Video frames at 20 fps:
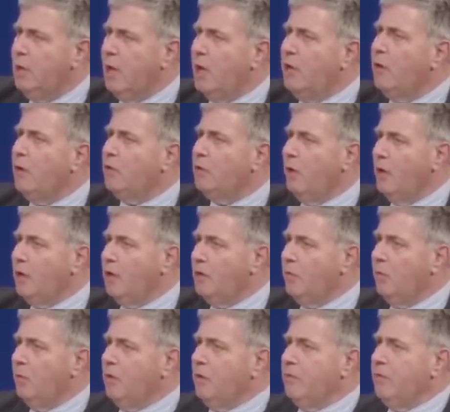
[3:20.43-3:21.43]
I know talking
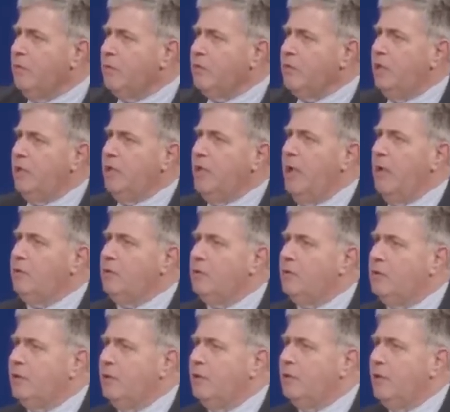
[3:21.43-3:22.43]
to one of your city
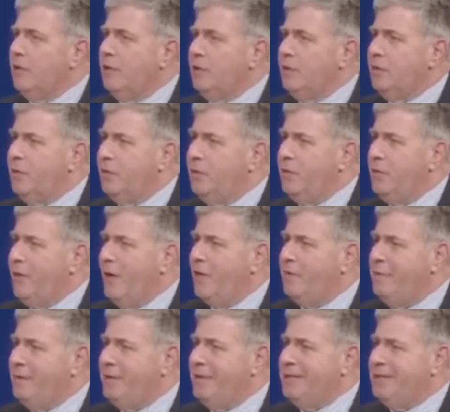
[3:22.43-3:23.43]
councilors, they say it's
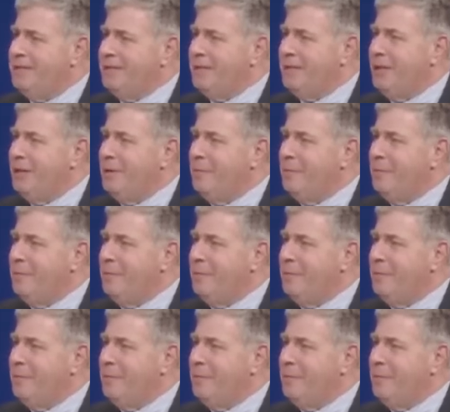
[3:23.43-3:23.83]
55 minutes